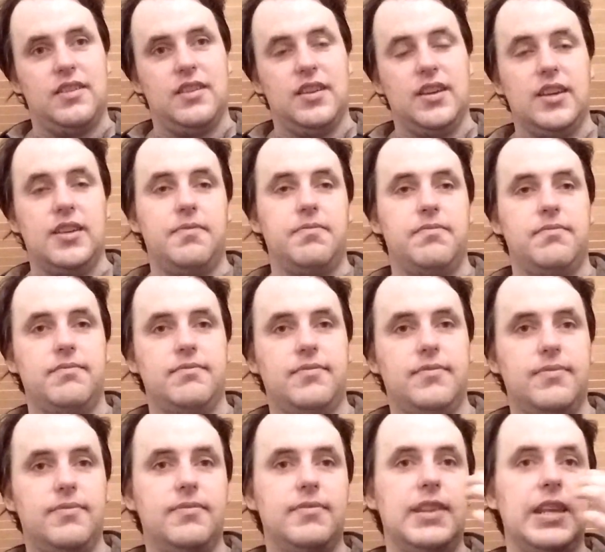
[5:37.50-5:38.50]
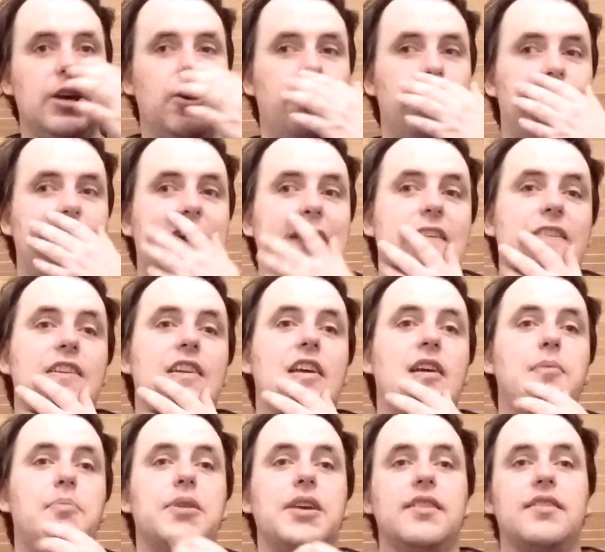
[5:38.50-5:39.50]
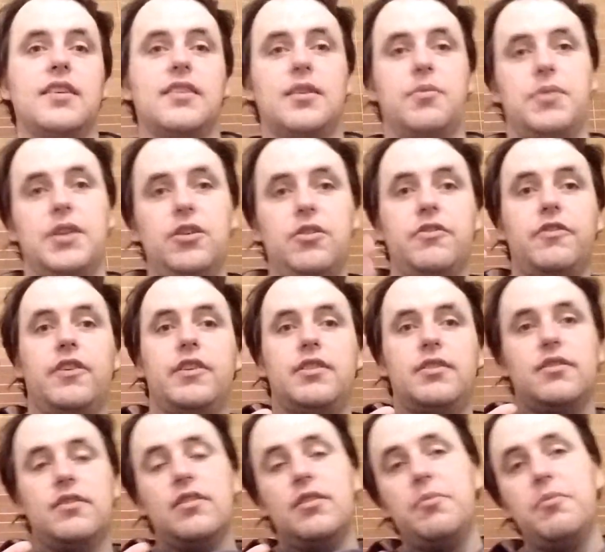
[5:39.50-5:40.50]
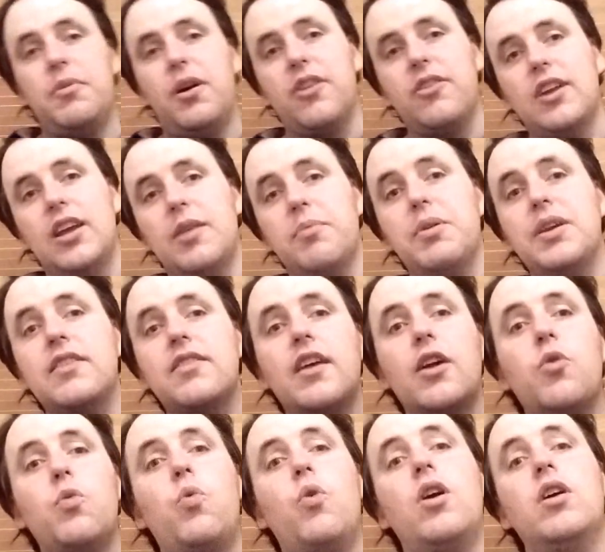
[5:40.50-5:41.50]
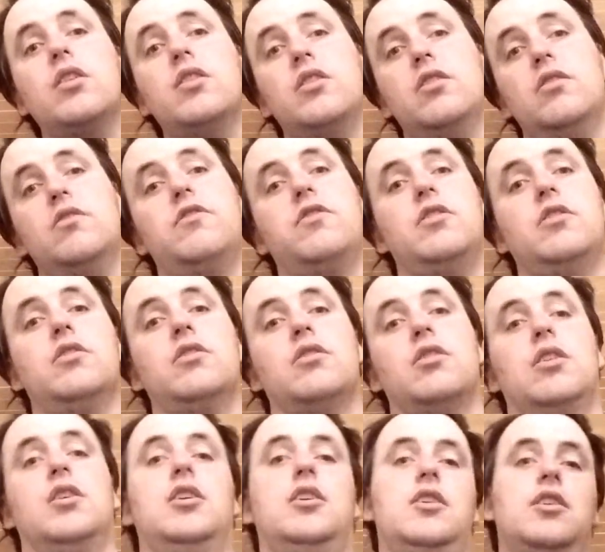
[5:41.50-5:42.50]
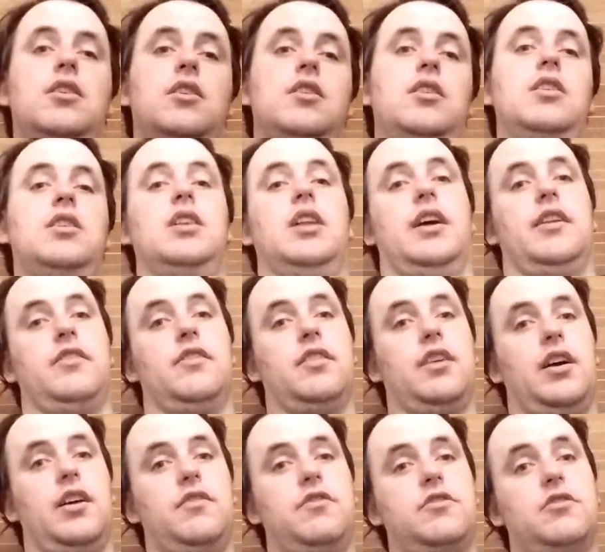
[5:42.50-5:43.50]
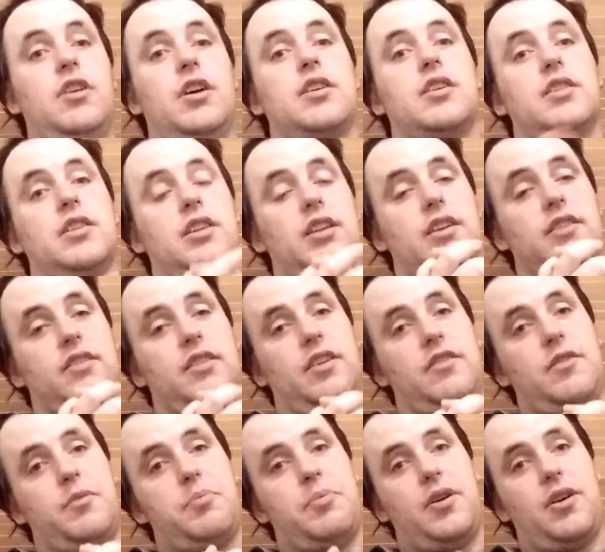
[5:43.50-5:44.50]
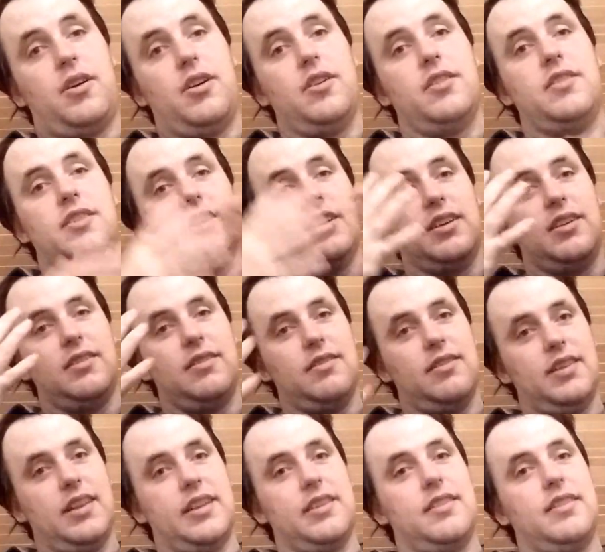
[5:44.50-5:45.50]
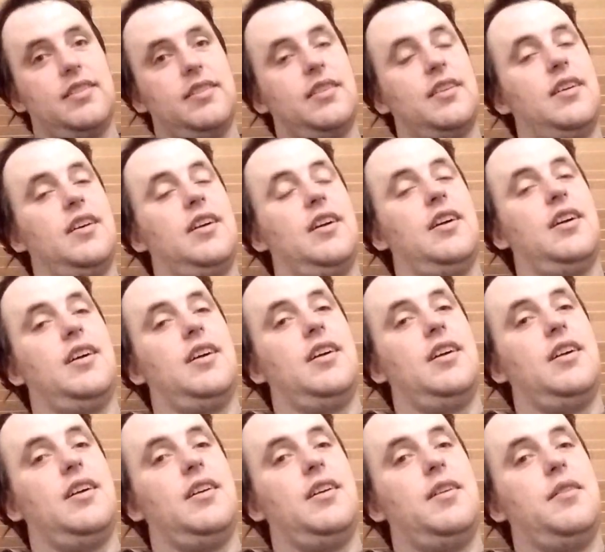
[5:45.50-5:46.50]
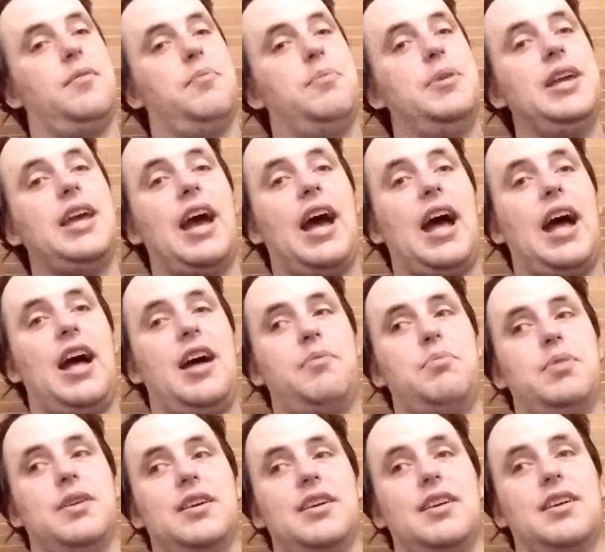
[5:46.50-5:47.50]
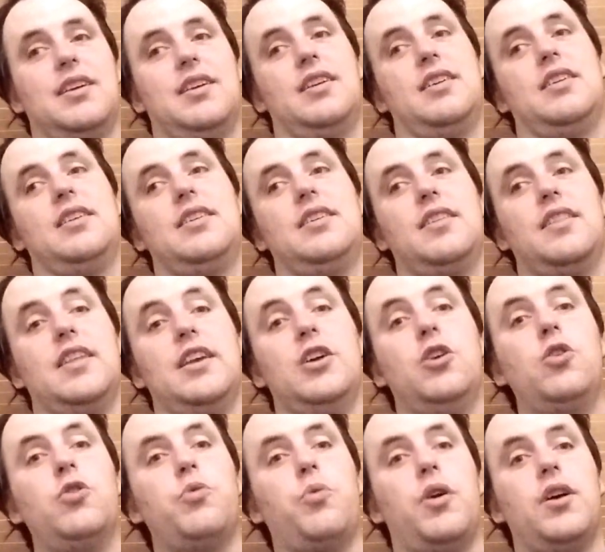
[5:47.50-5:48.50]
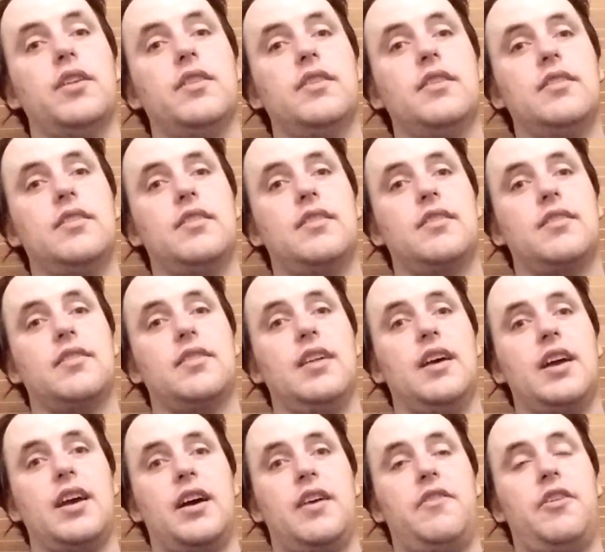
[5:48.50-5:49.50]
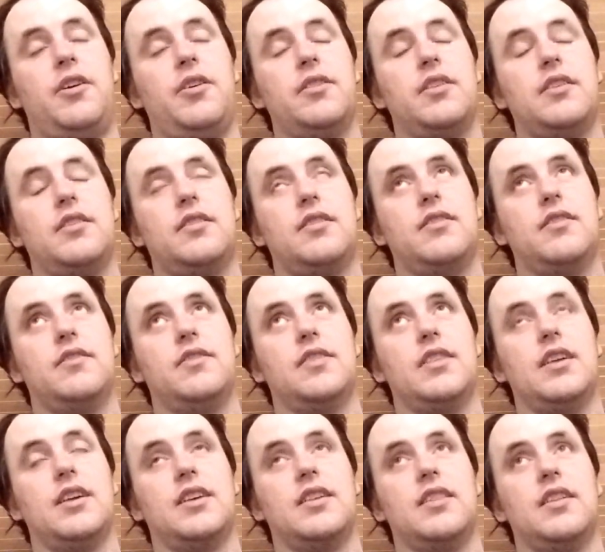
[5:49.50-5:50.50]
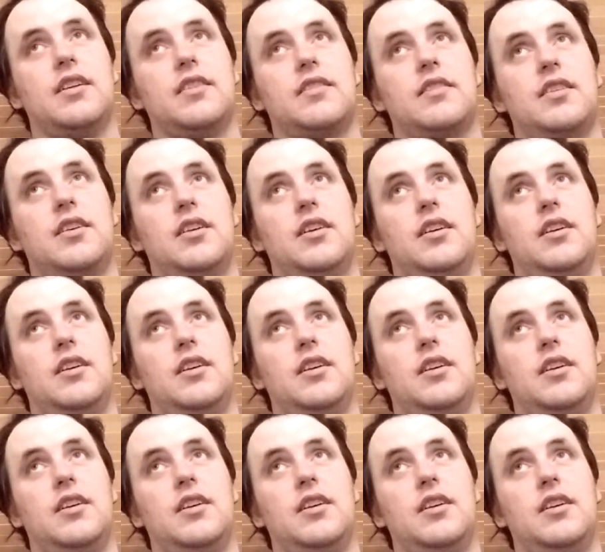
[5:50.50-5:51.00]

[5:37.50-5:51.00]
the old-fashioned hippies. Except the modern hippies, they're wonderful. Let's have drugs. Let's have a party. Let's be happy. The old ones, they have all this thing that